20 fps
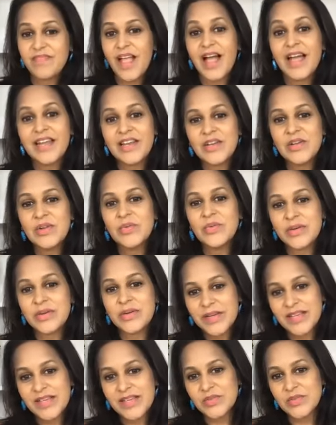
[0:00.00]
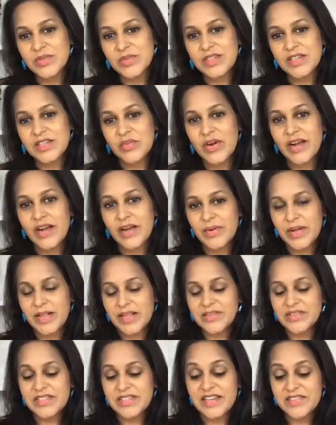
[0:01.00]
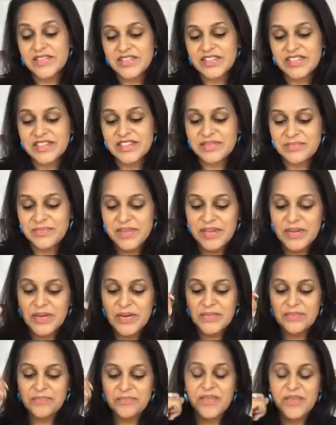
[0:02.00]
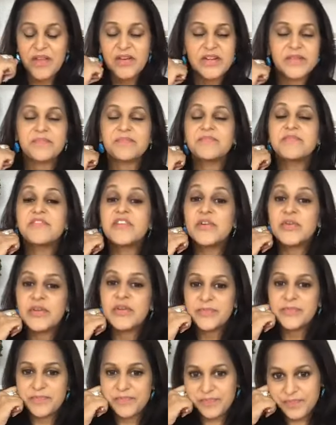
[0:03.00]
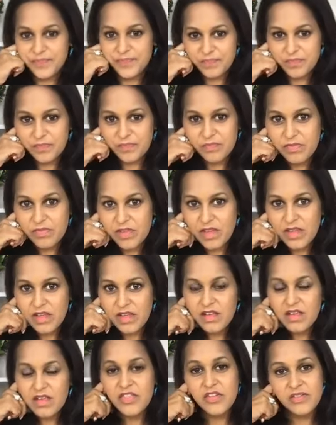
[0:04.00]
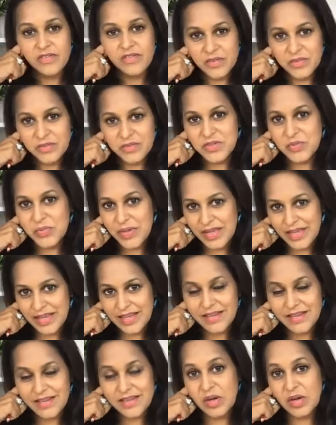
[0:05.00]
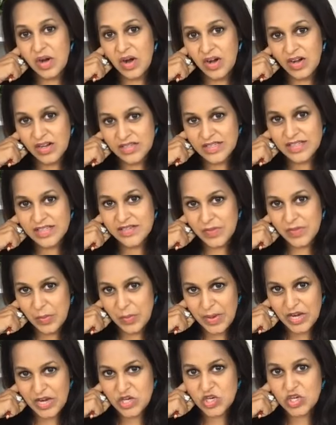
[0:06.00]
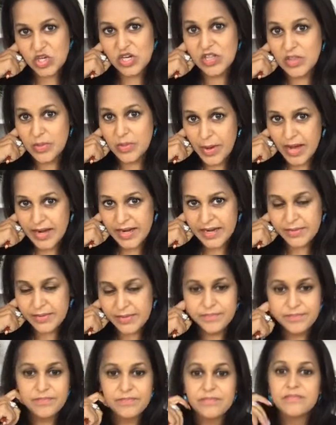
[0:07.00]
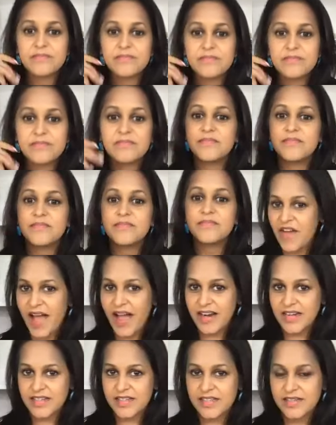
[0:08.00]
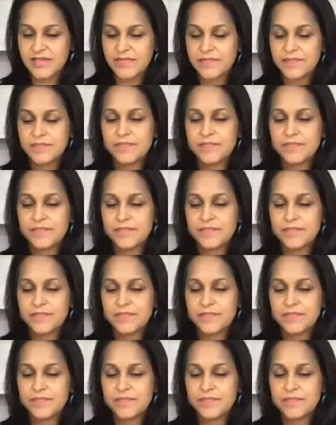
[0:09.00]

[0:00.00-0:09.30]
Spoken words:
I knew one of my kids was going to cry while I was alive today. I knew it. All right, food. The foods we eat can cause inflammation in the body. Fact.